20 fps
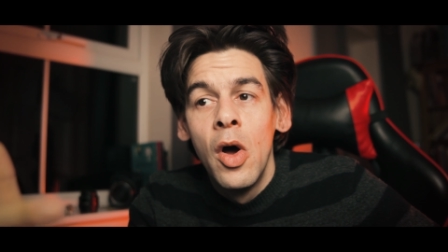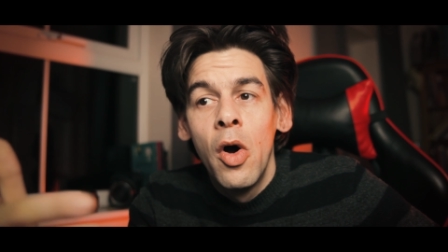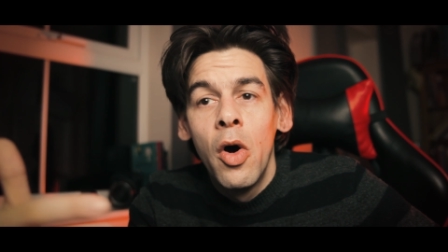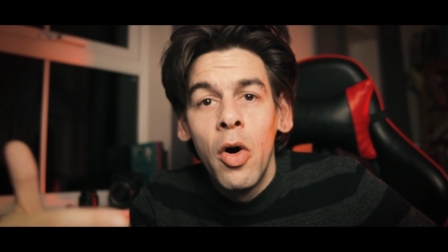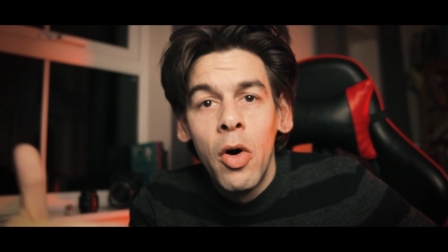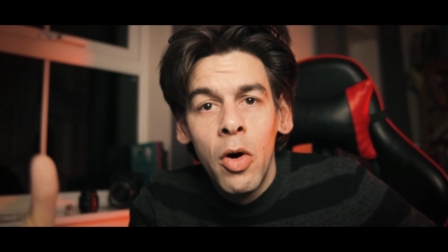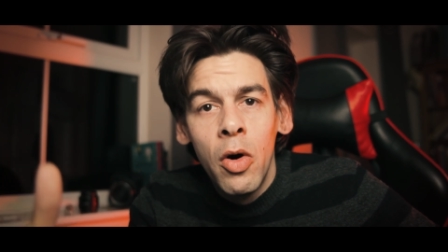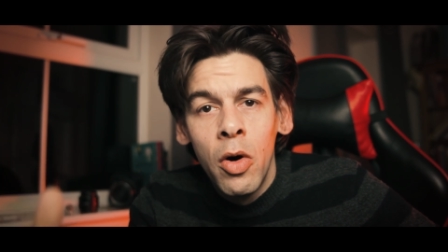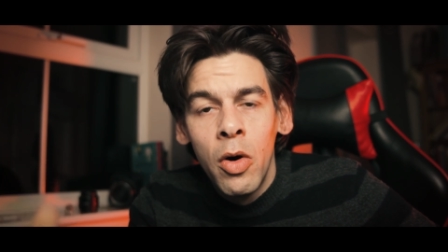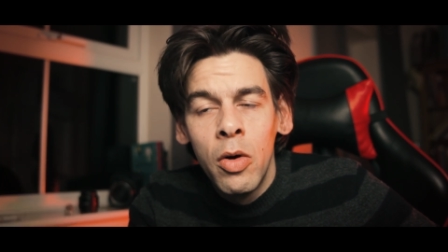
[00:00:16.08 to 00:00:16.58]

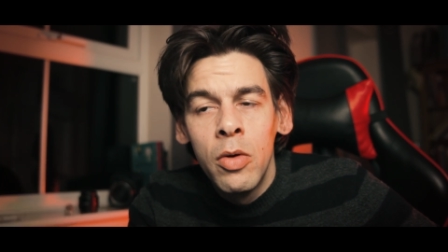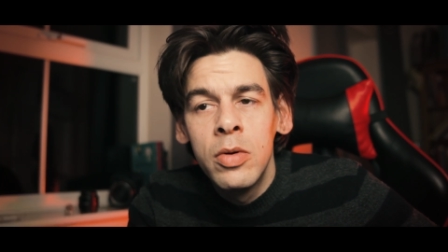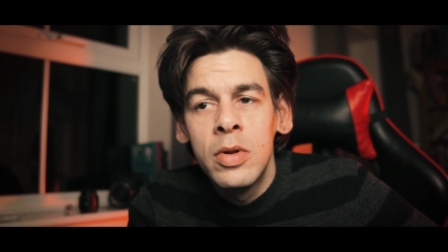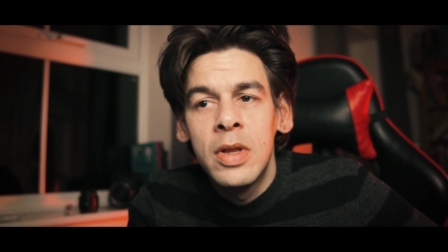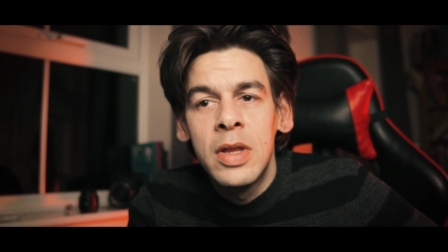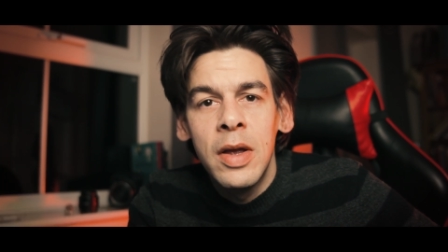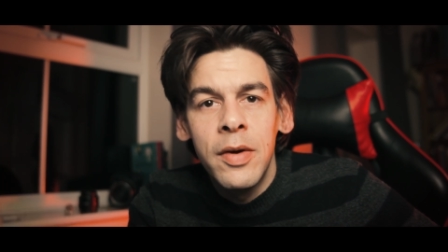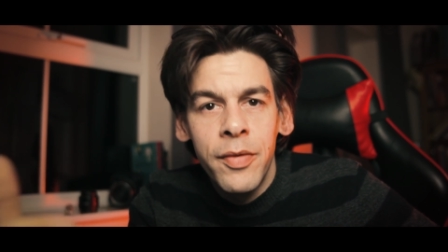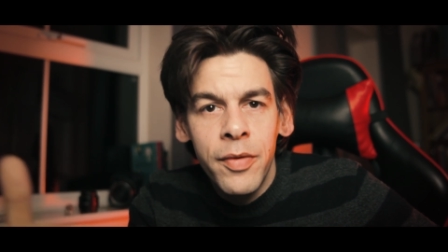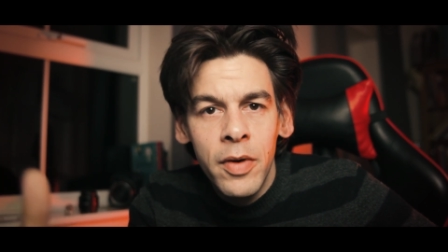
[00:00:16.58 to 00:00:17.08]
all
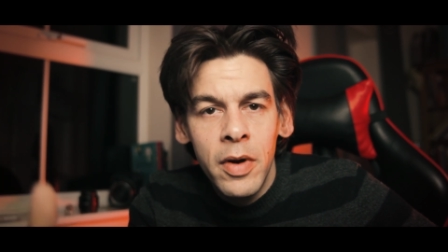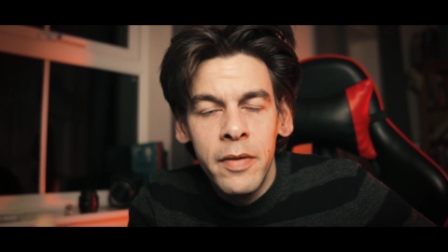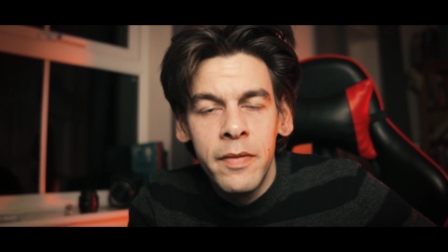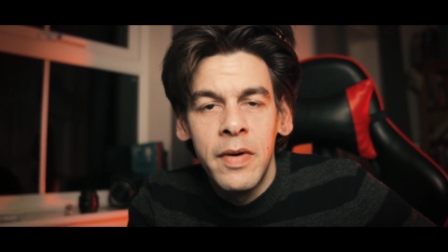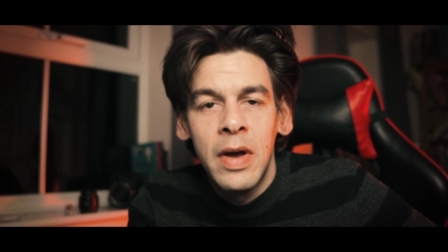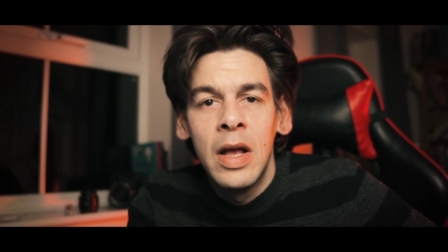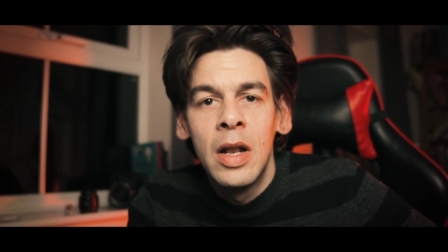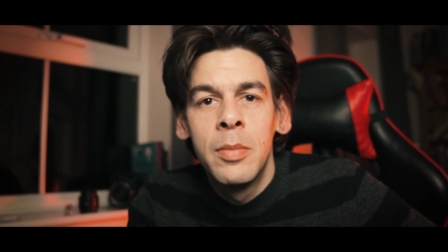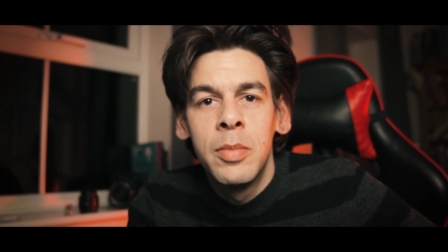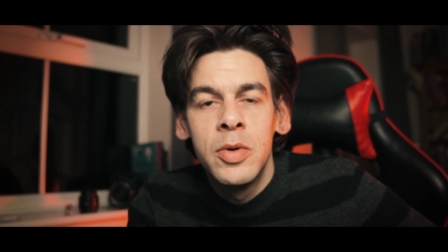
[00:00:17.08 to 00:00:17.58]
different
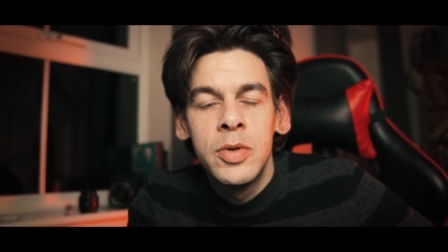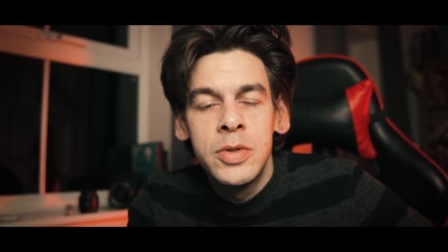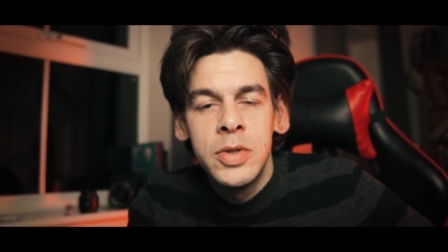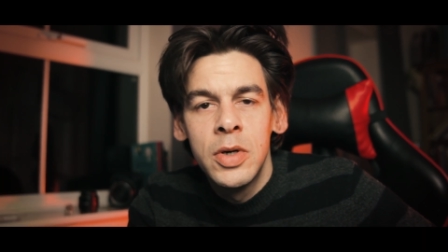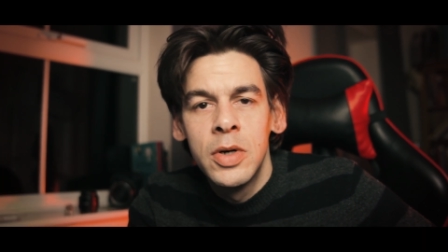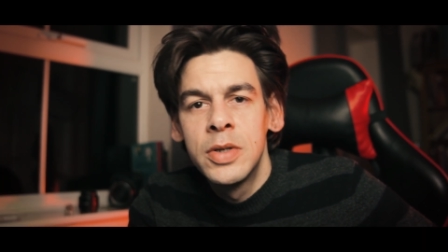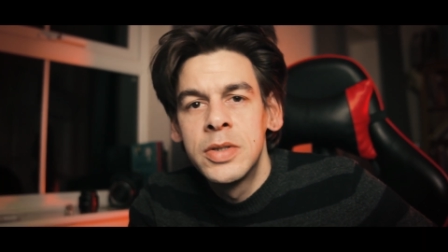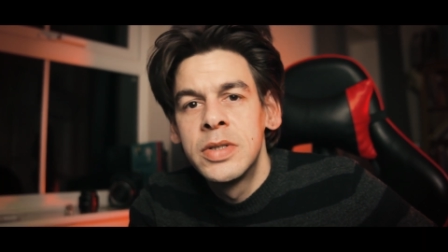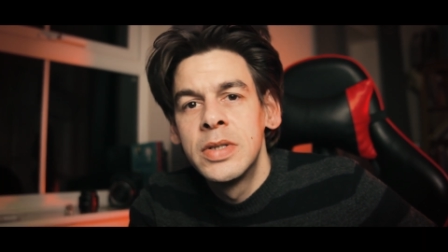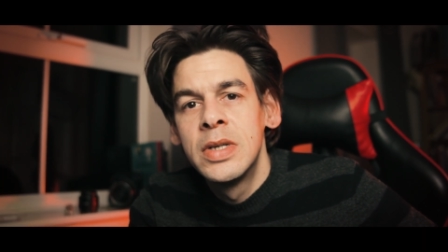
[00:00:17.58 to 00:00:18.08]
available
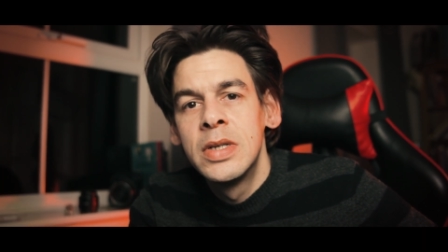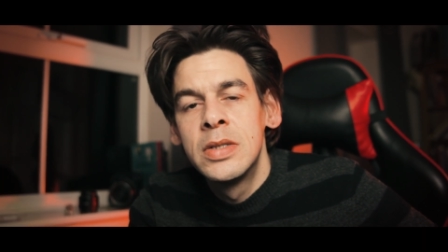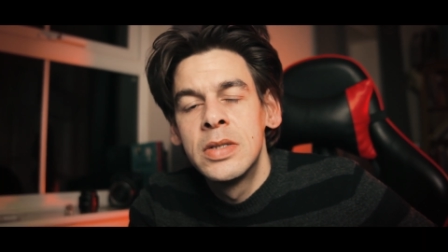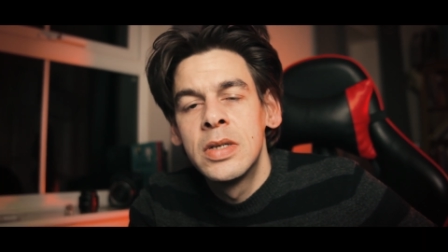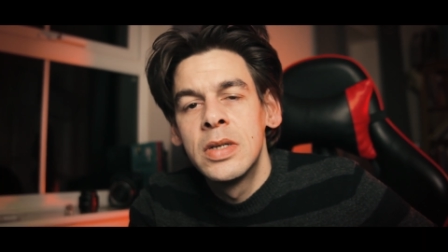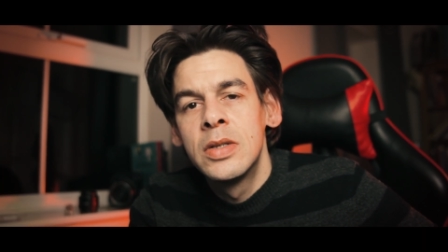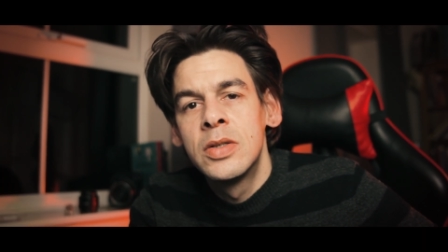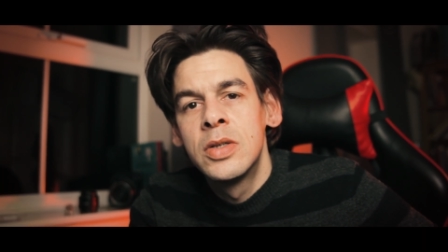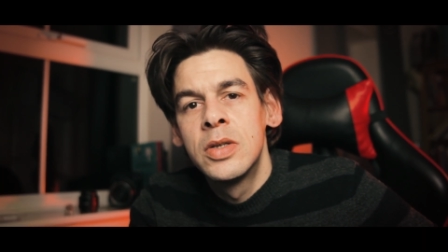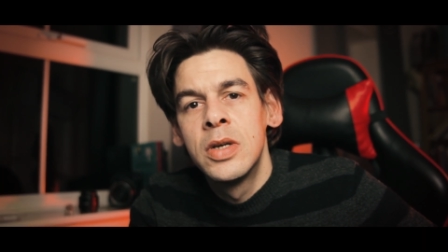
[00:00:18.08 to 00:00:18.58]

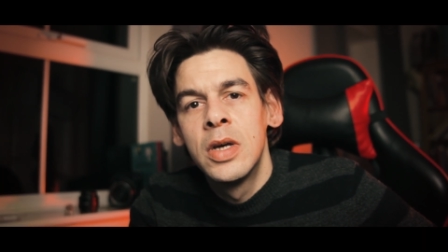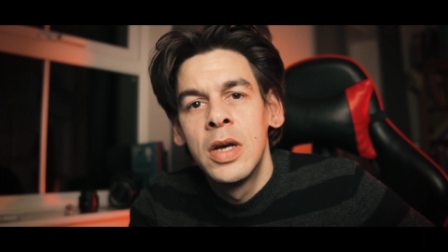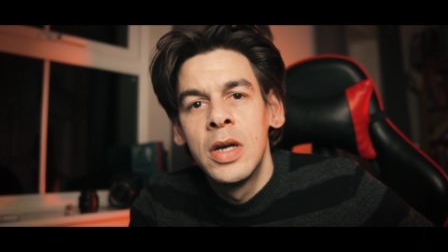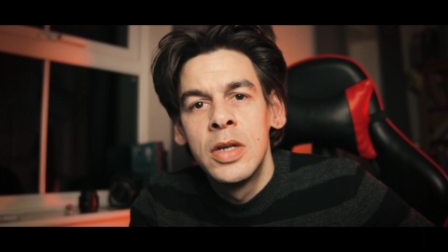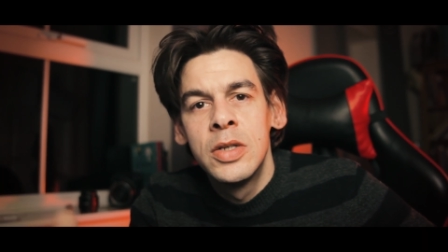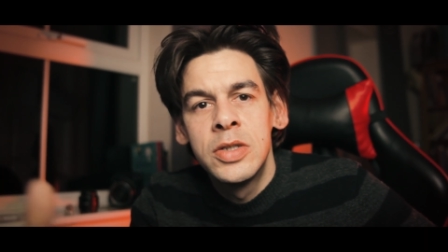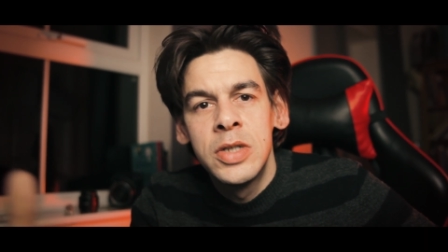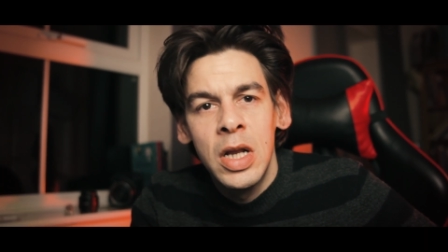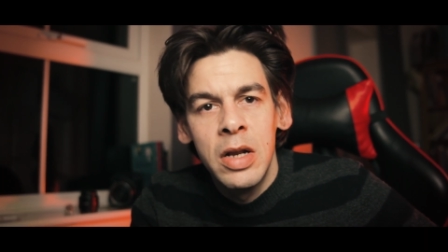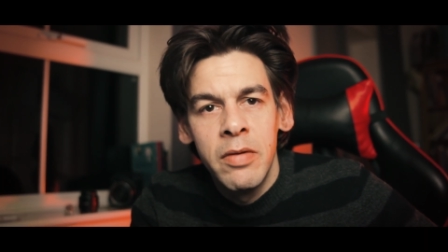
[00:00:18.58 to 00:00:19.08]
sources
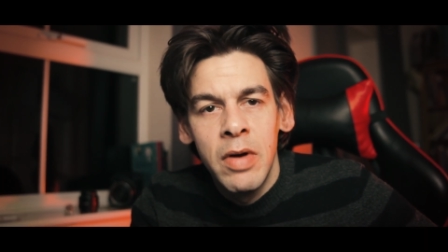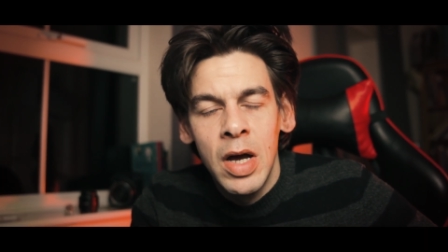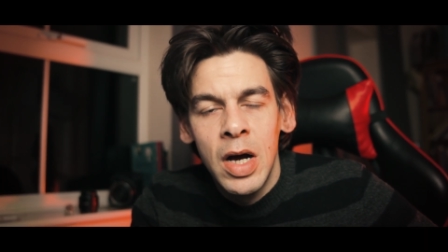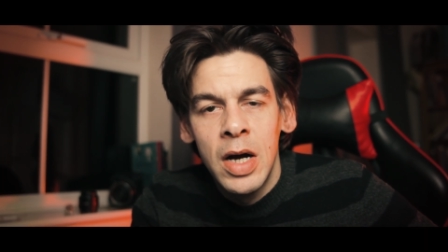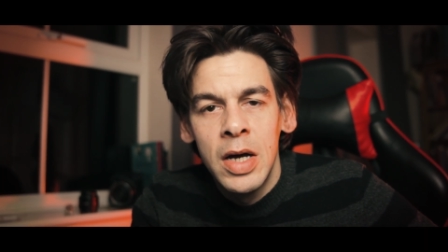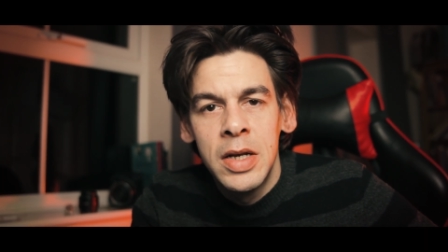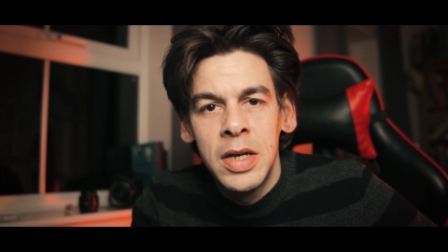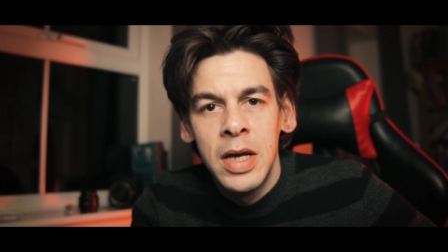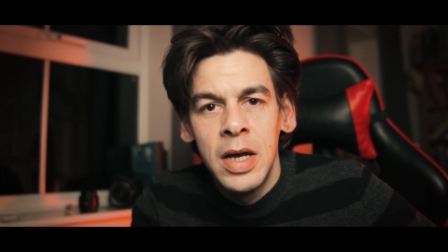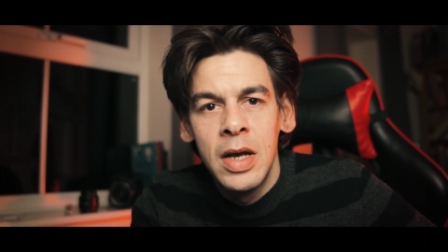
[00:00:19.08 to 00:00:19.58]
to generate
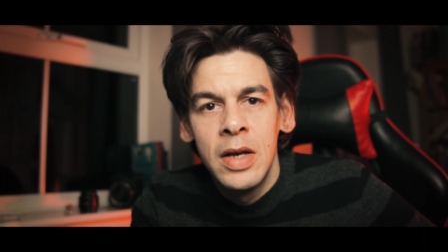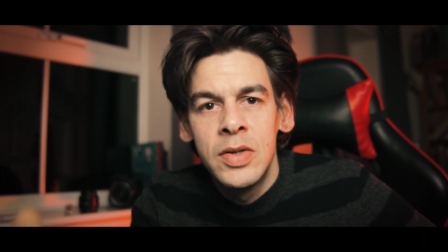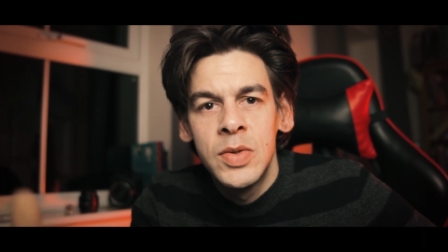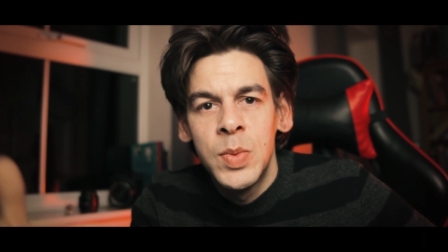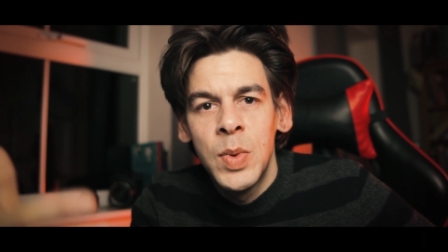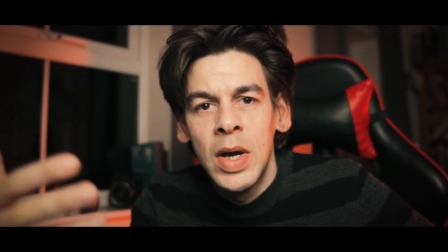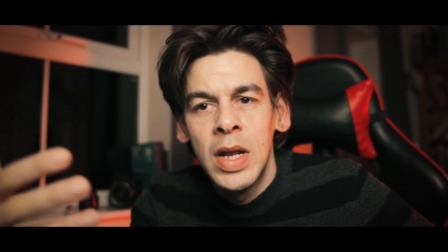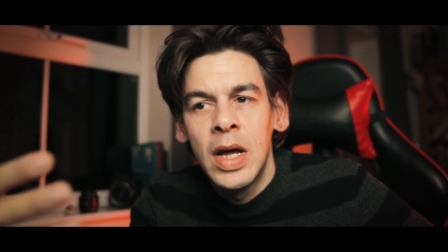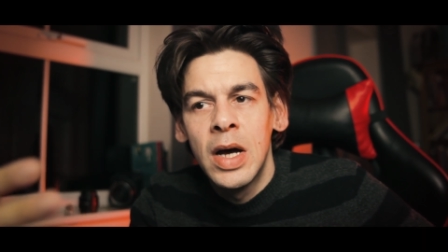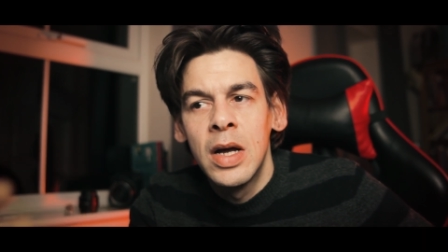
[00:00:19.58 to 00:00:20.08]

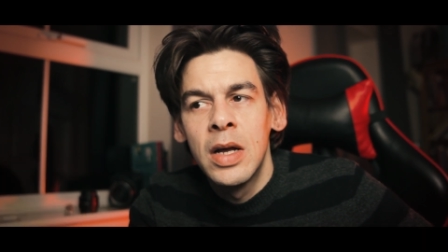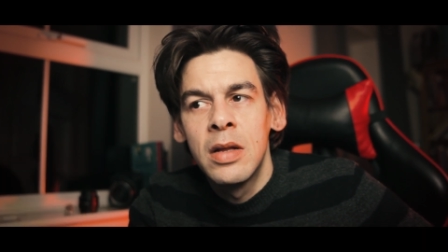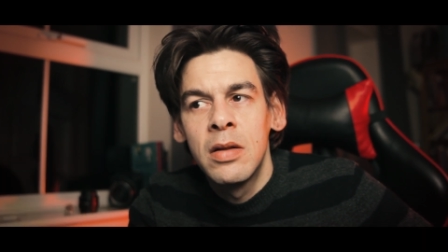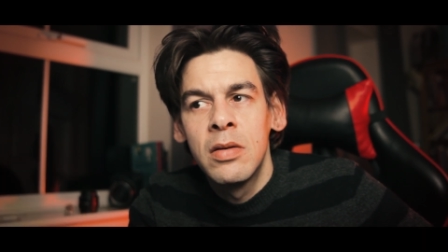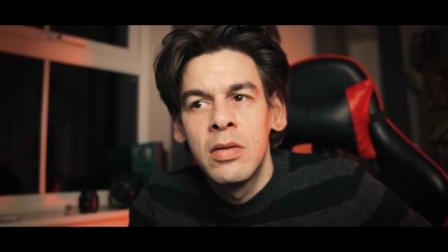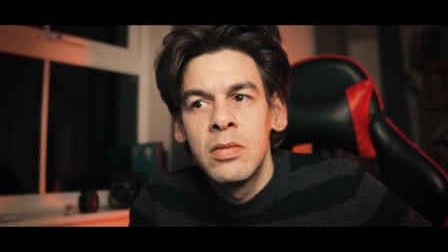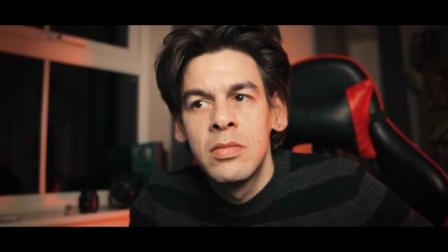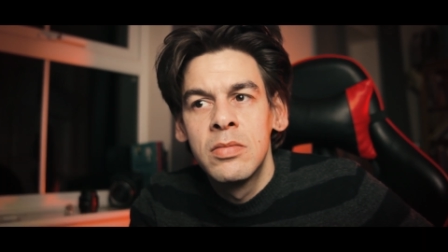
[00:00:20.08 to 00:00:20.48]
ideas when I